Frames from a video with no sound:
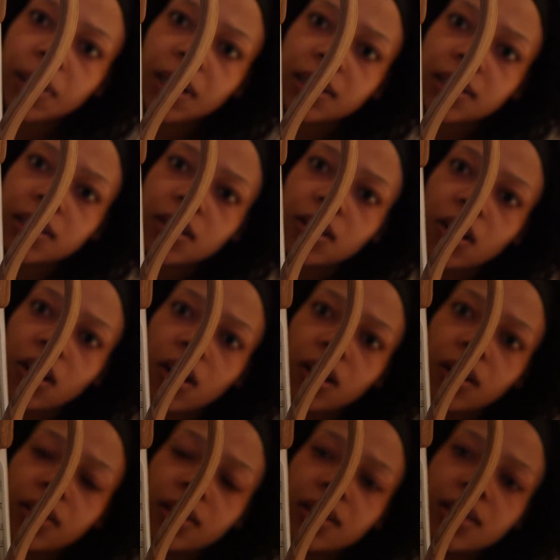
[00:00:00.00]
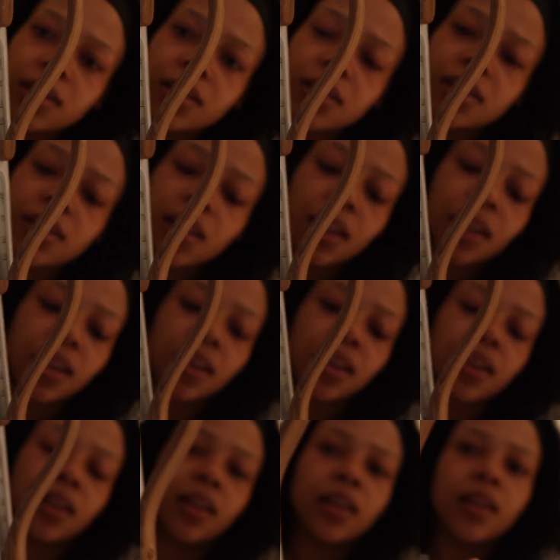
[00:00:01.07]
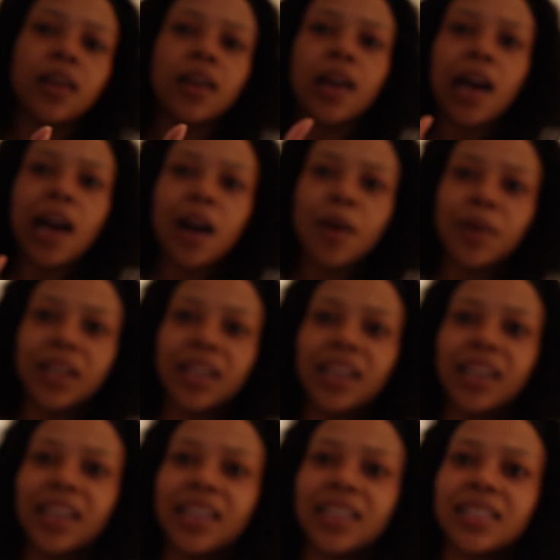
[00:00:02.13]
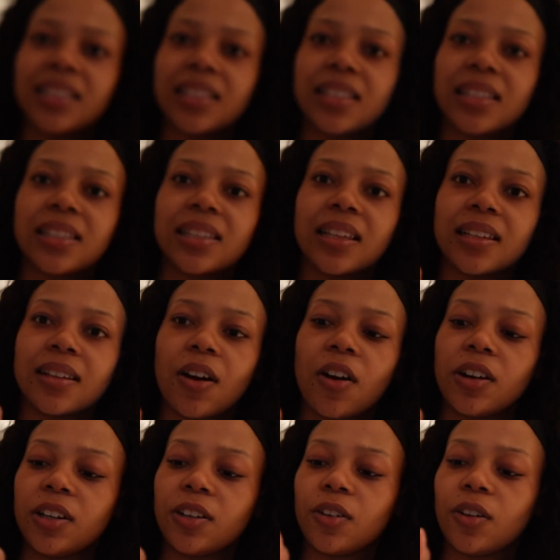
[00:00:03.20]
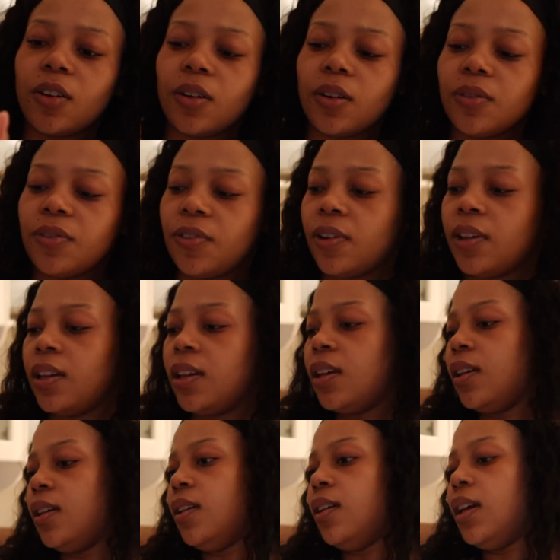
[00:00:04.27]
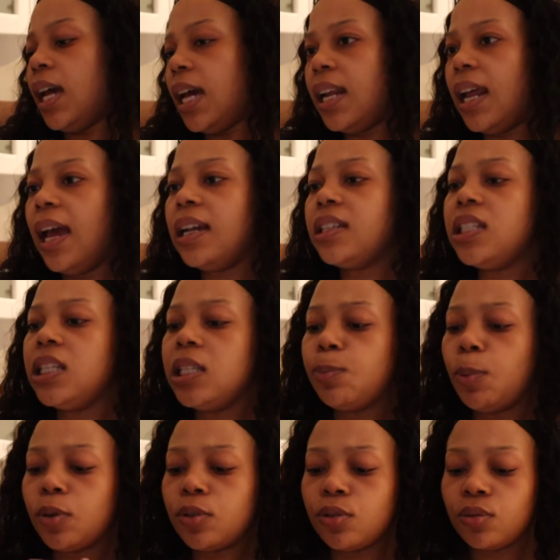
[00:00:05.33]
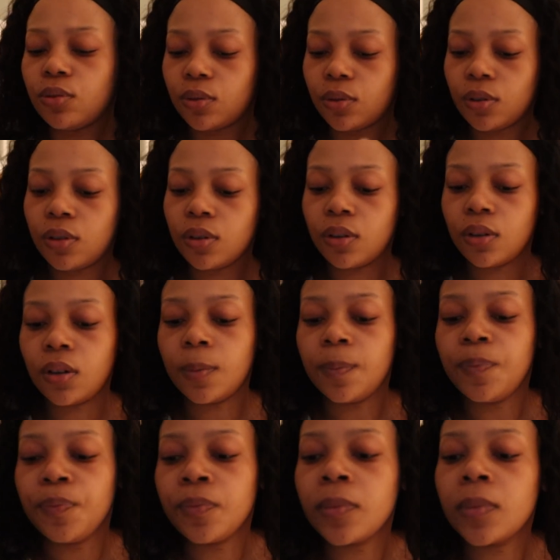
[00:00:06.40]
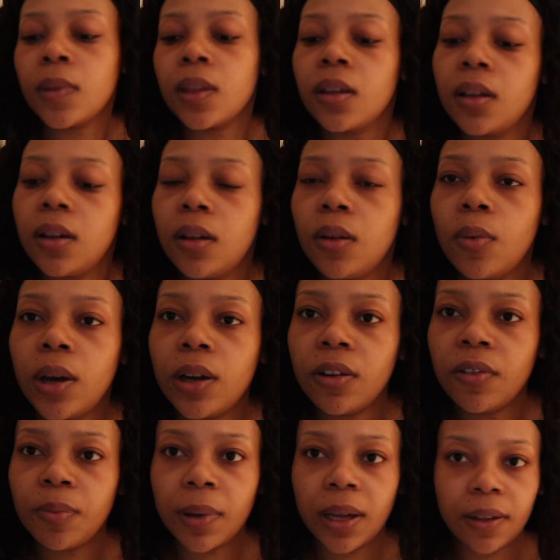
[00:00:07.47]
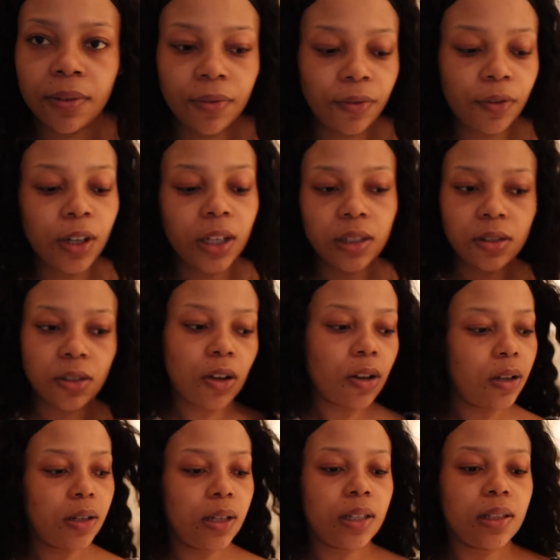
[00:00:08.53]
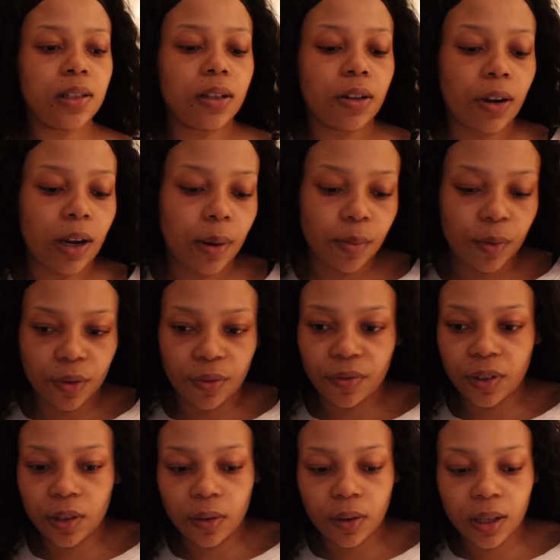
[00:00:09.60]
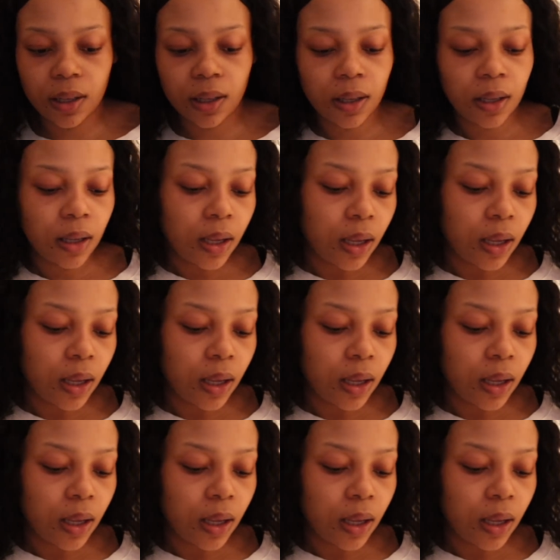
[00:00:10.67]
But yeah, this is how it is. This is the on and off. And I actually spoke to one of my friends on Instagram, Refile,